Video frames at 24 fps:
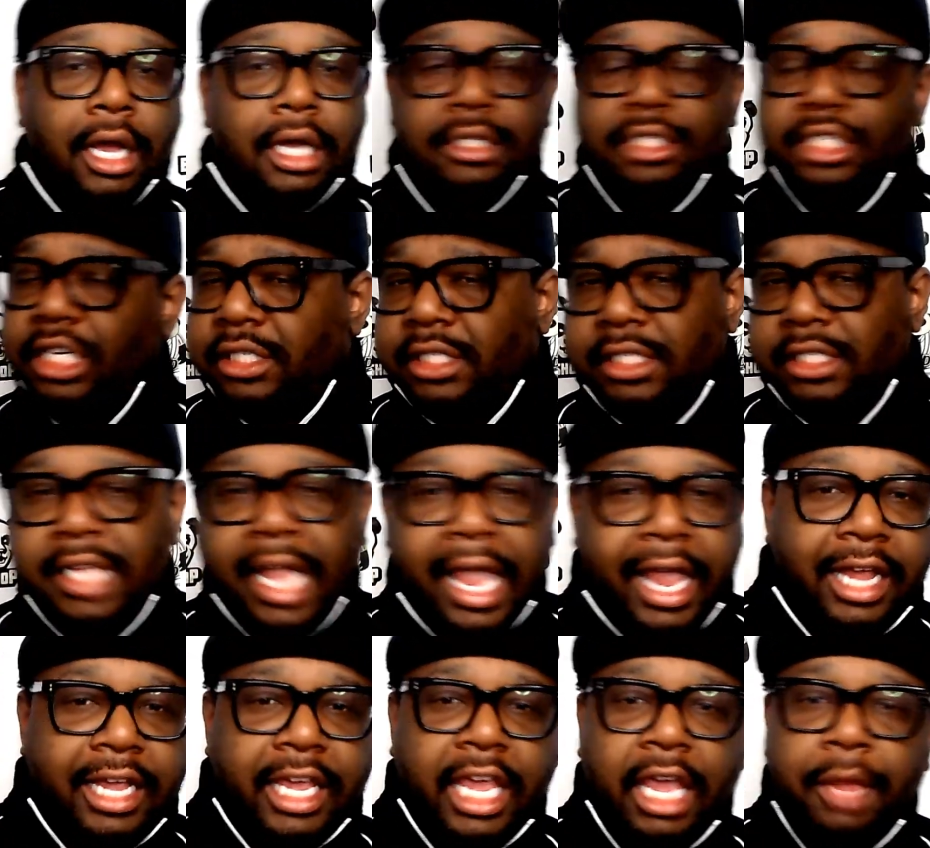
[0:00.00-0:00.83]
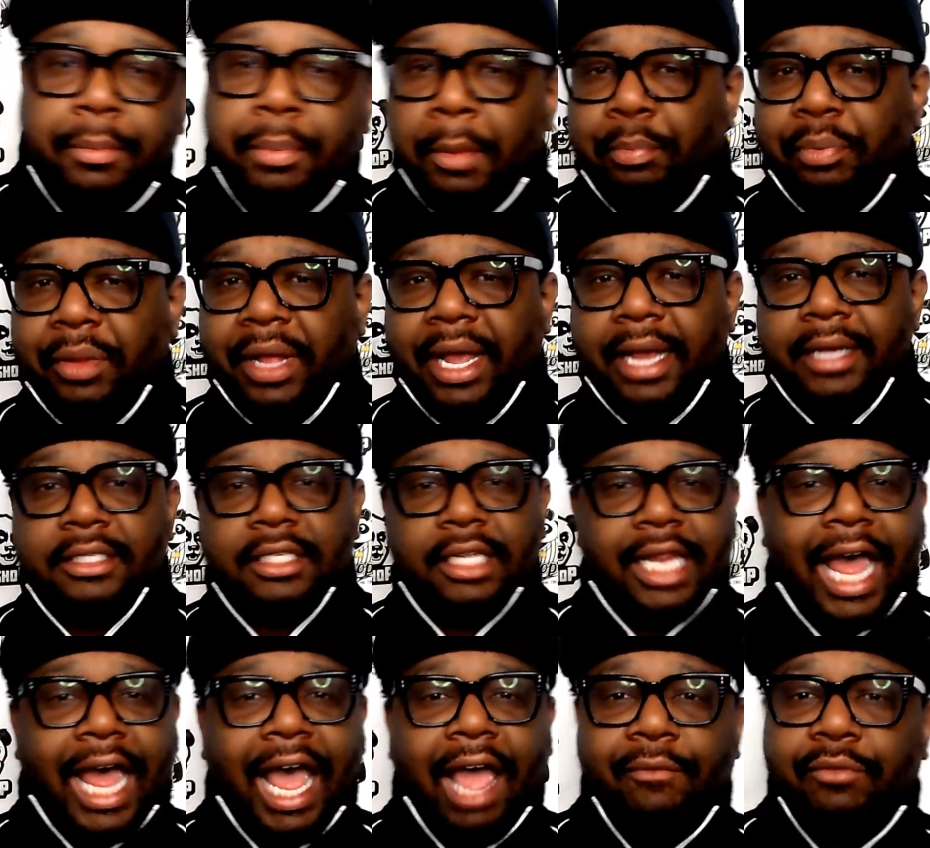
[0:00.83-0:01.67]
just staying, keeping plays
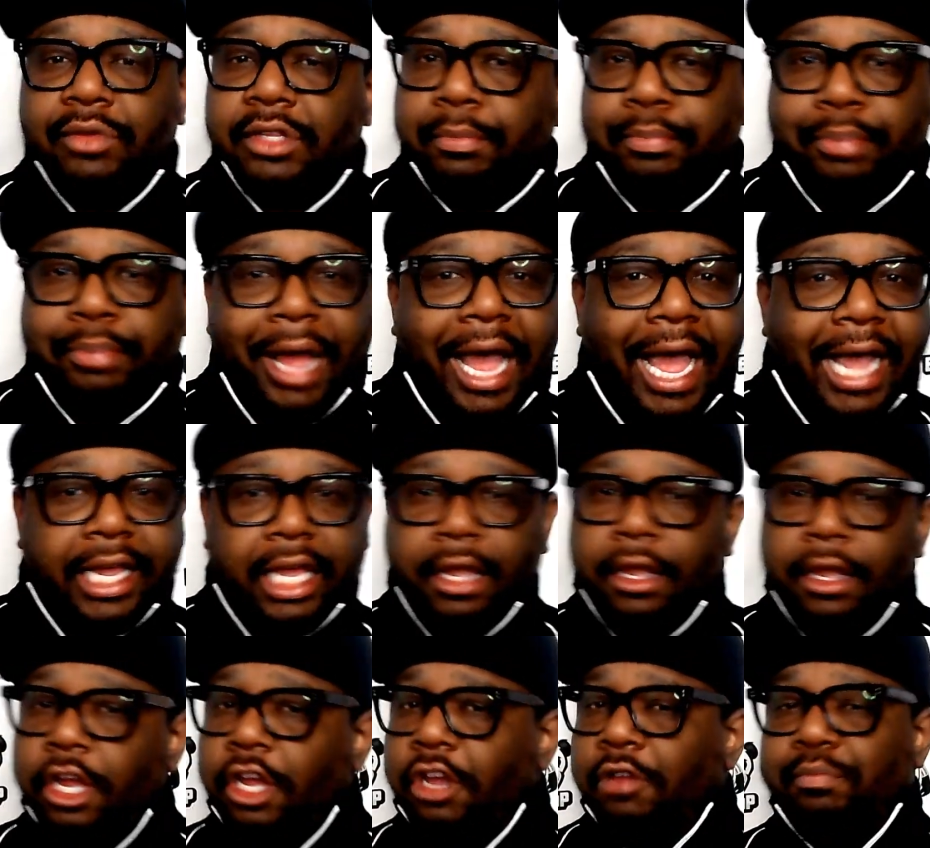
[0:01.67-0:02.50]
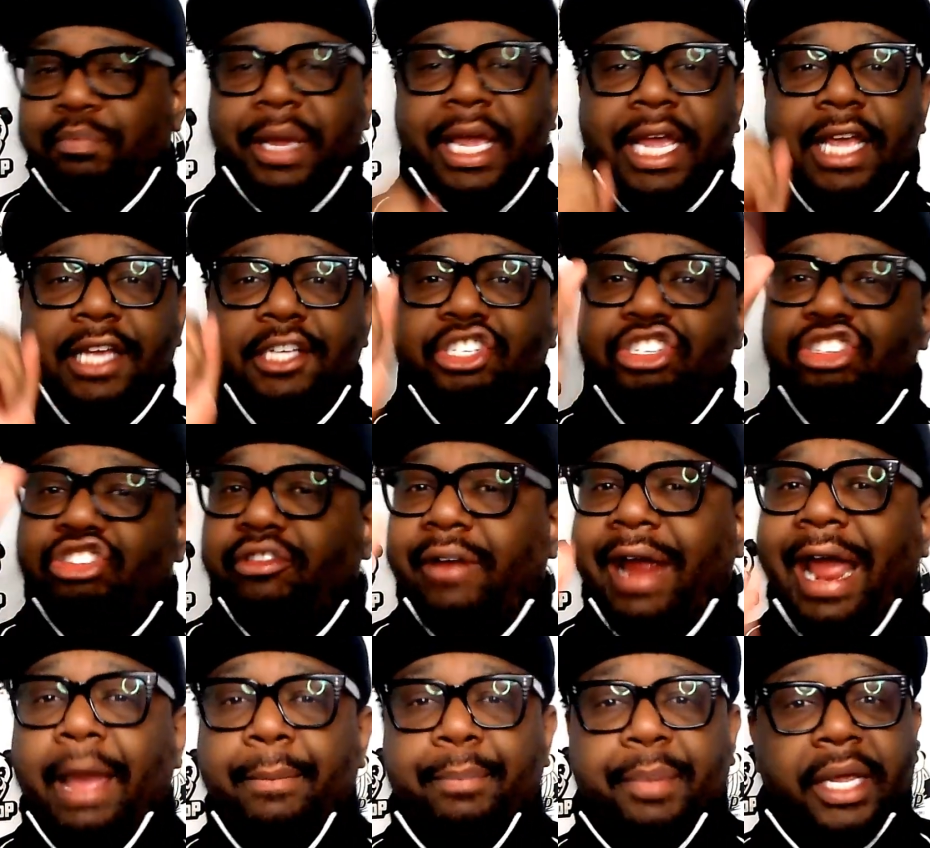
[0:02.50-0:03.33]
alive with the pocket, being
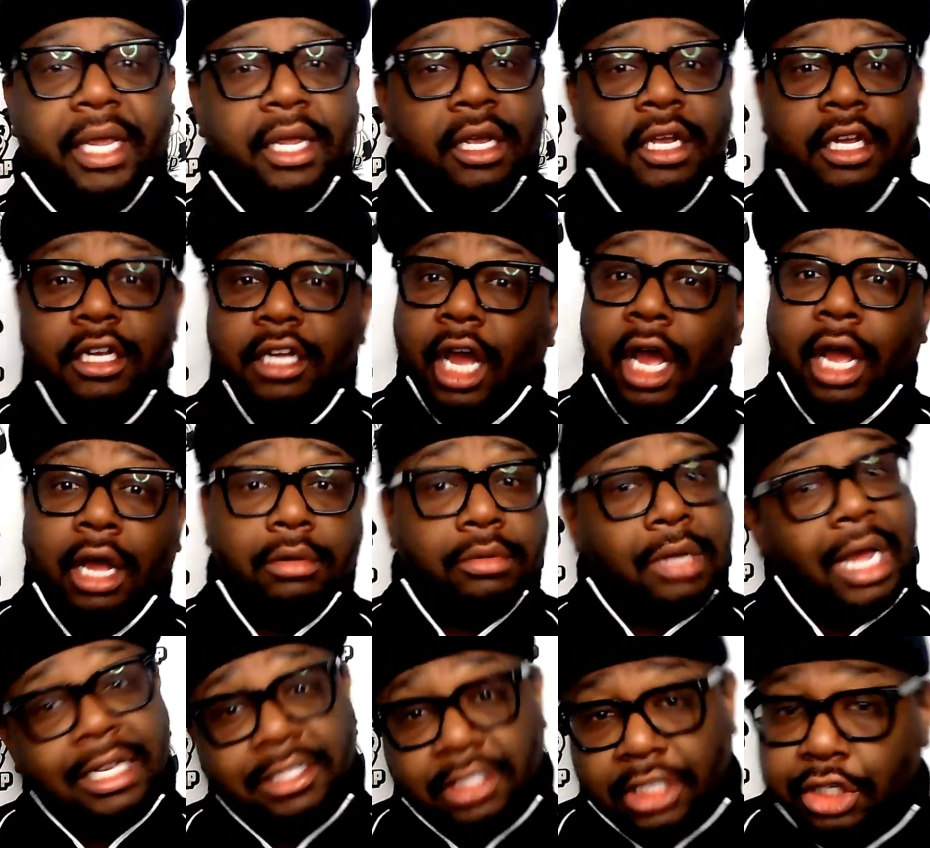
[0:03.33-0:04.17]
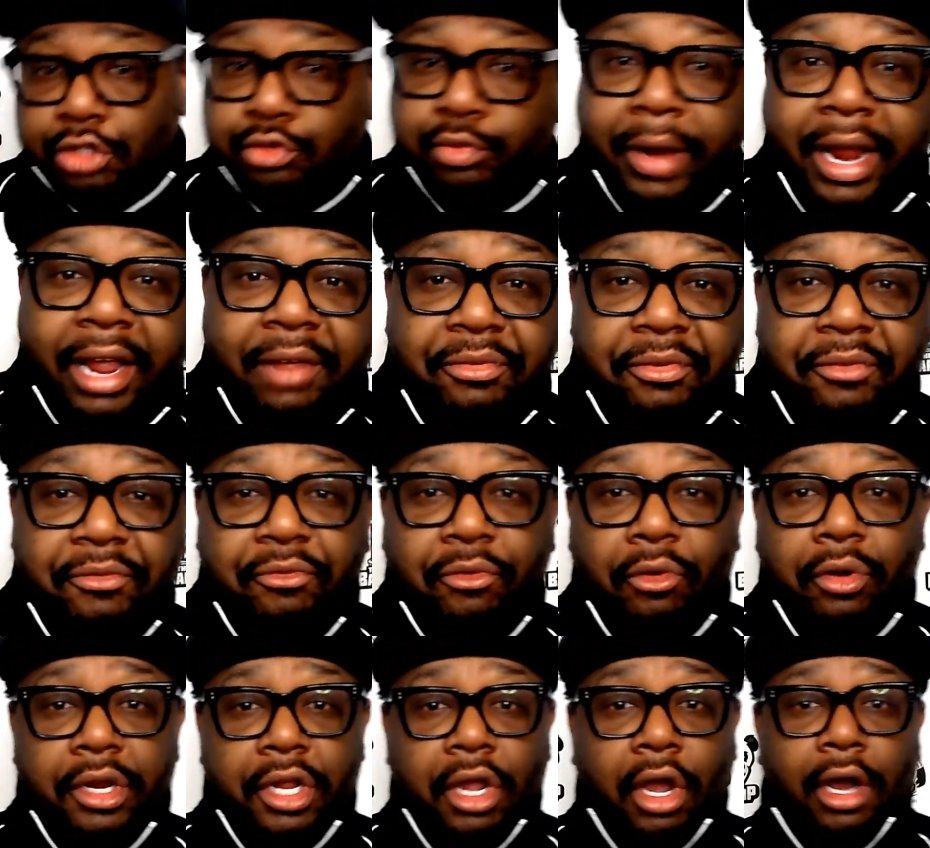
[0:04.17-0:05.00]
scrappy. I just ran for
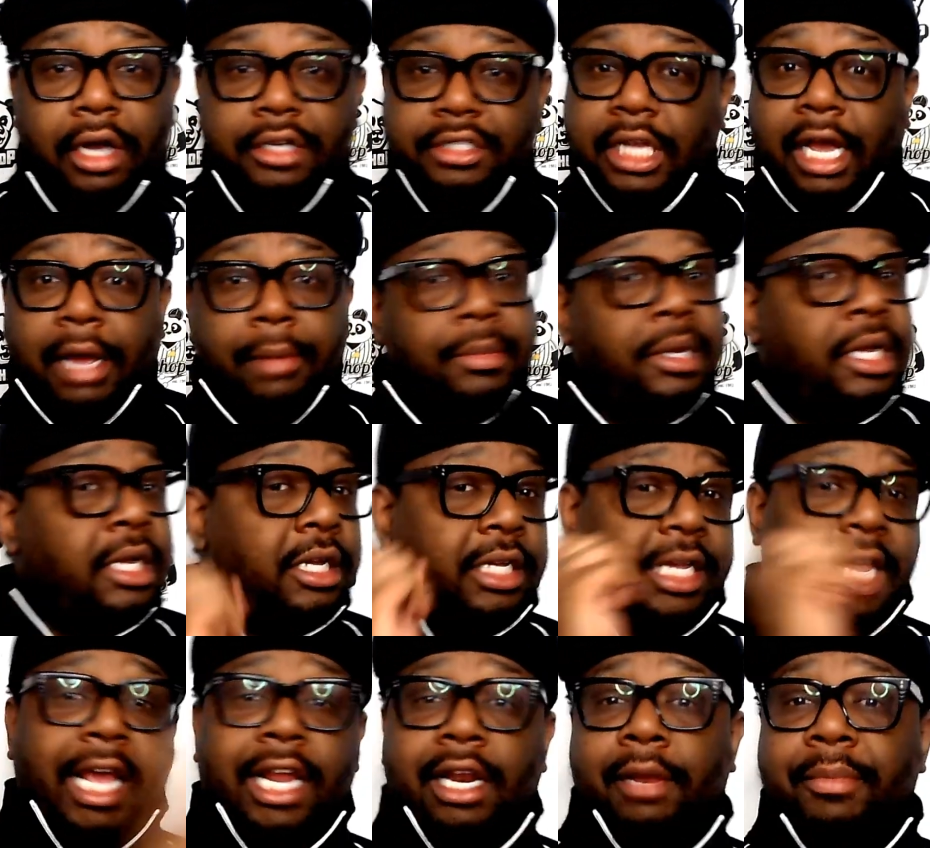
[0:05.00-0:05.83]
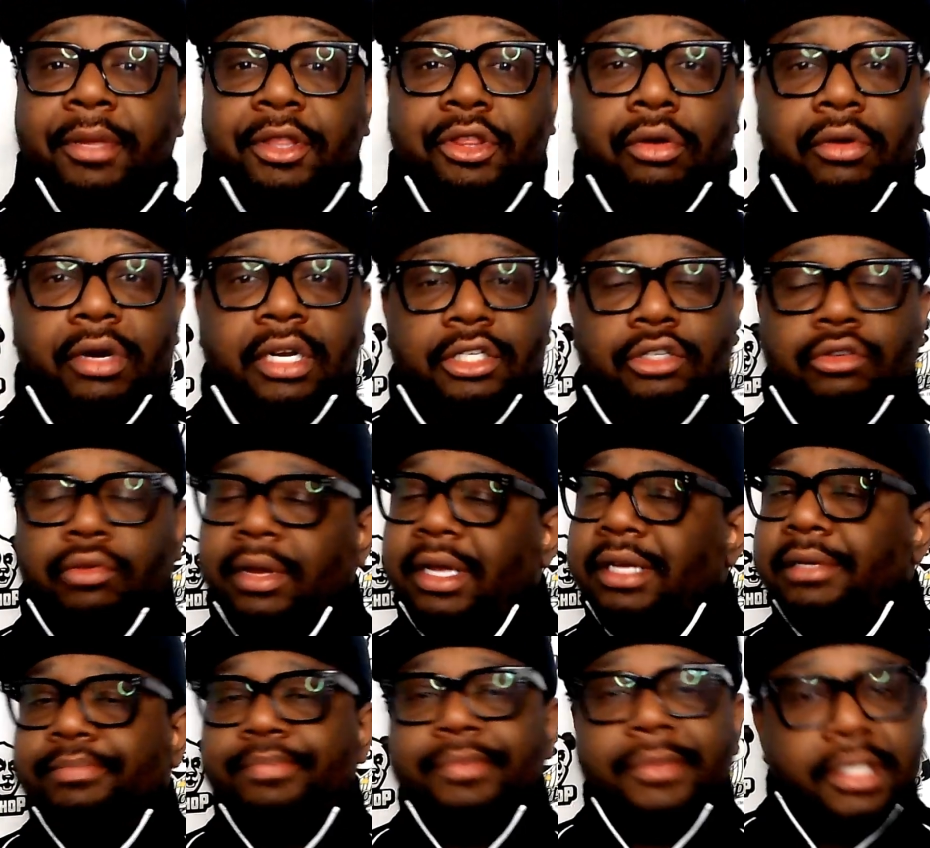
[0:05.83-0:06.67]
4 yards. Yeah, let me throw this quick.
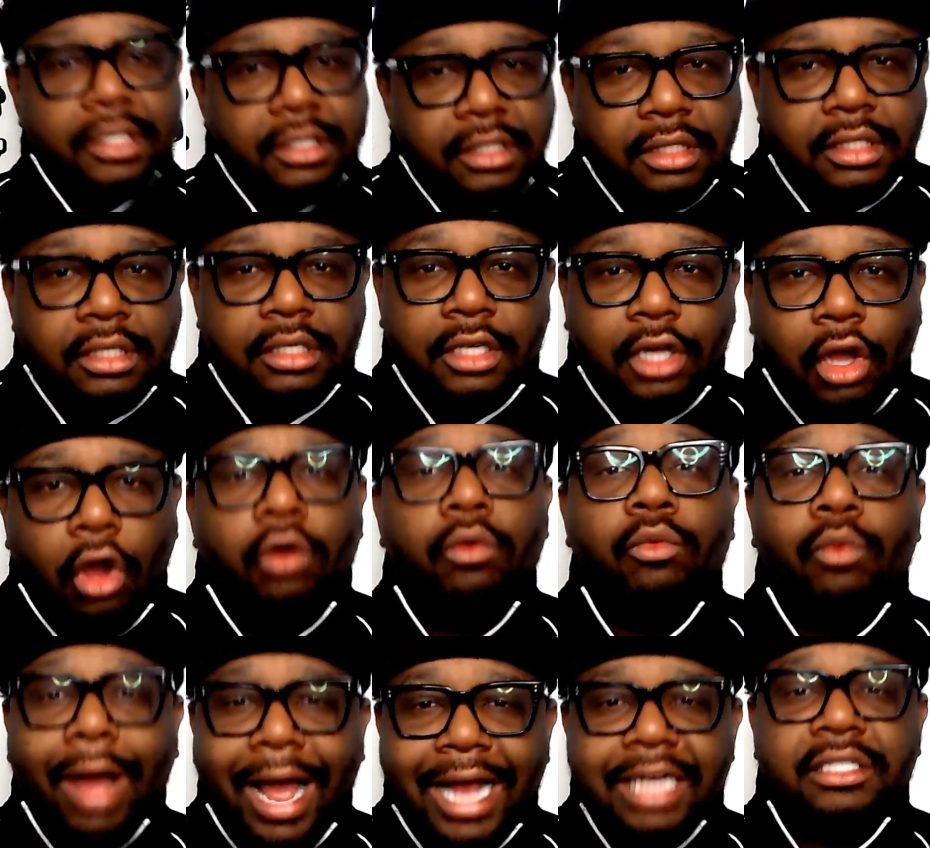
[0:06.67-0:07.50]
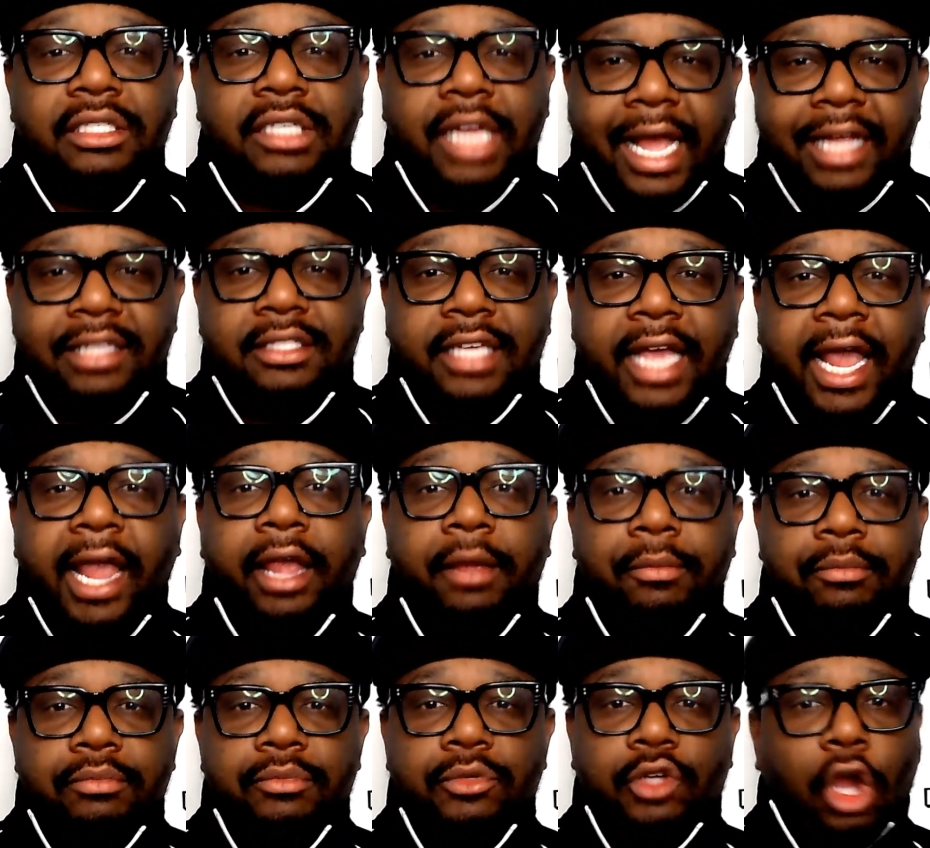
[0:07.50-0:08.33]
Go watch that
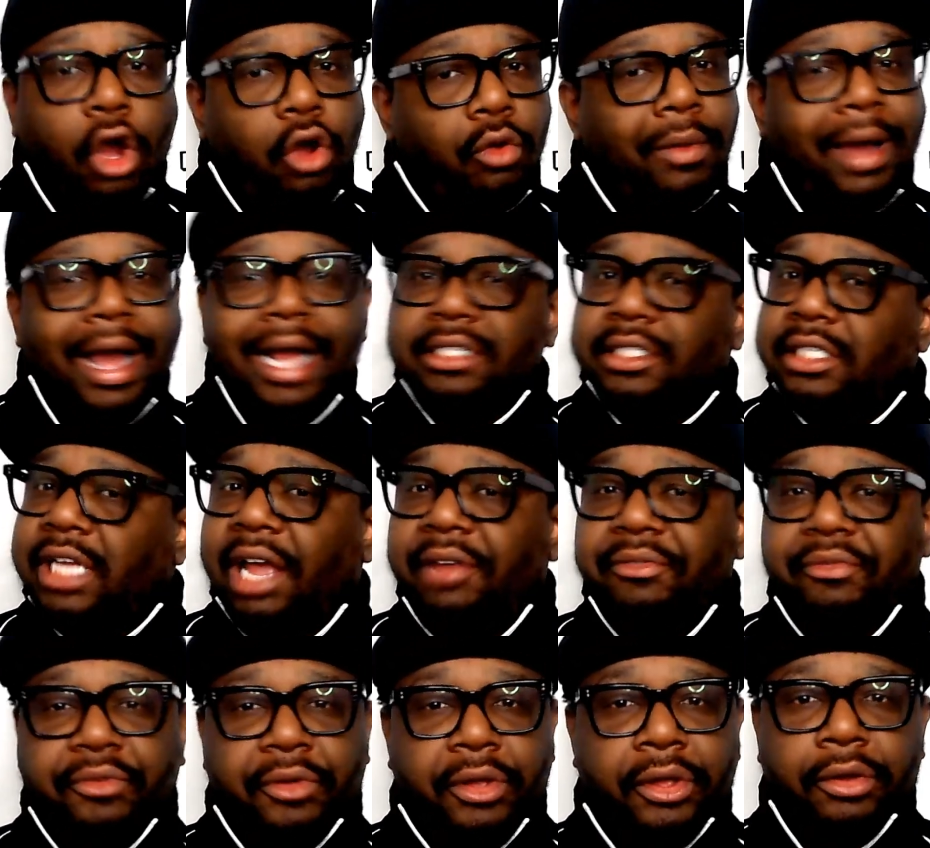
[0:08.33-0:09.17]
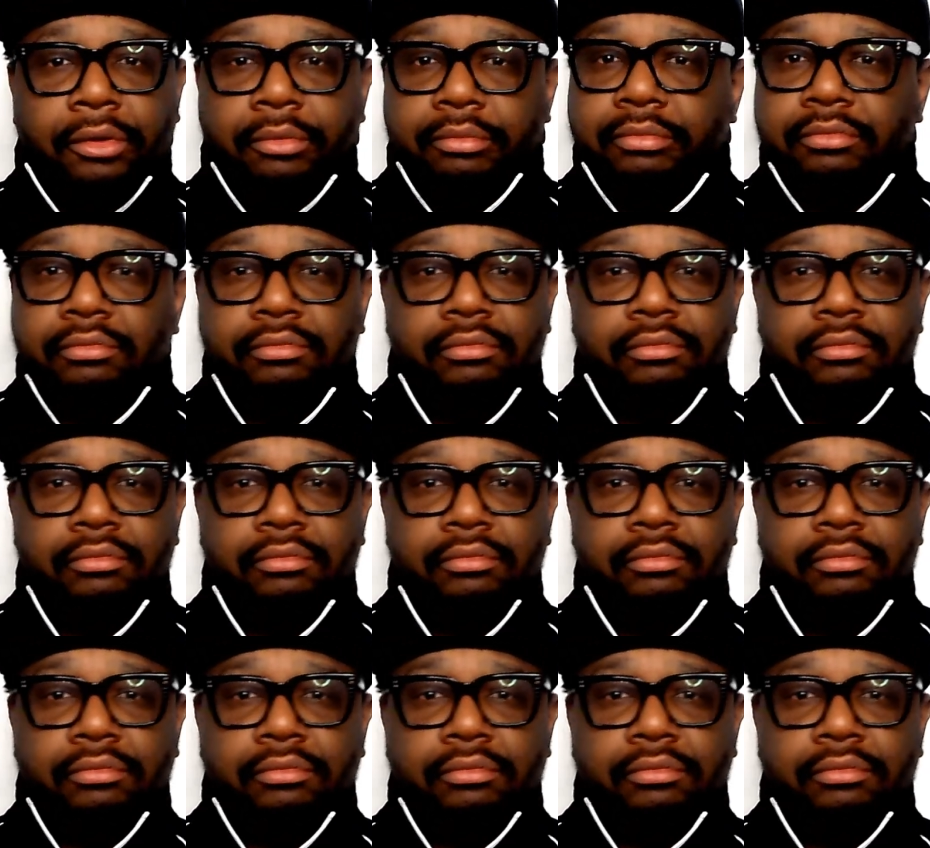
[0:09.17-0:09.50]
tape. Go watch that film.